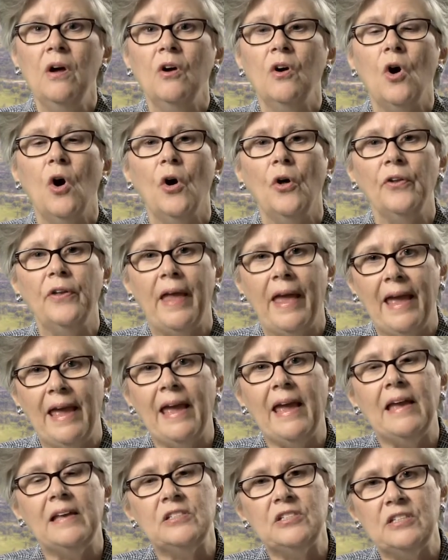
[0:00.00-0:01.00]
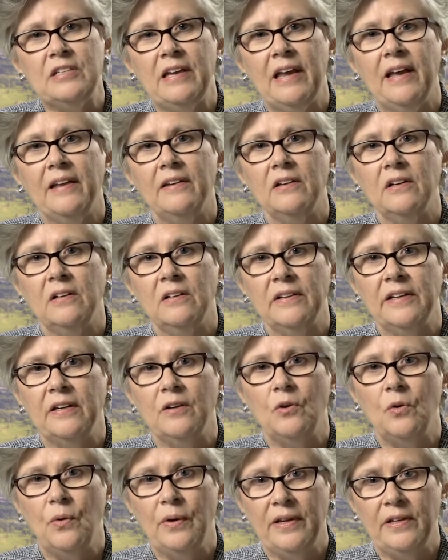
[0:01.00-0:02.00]
called AACN
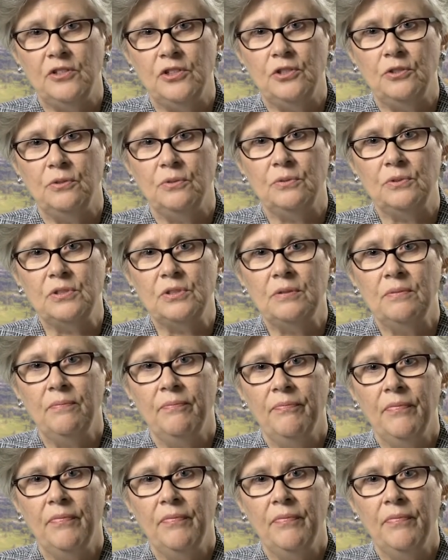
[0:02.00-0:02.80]
Clinical Issues.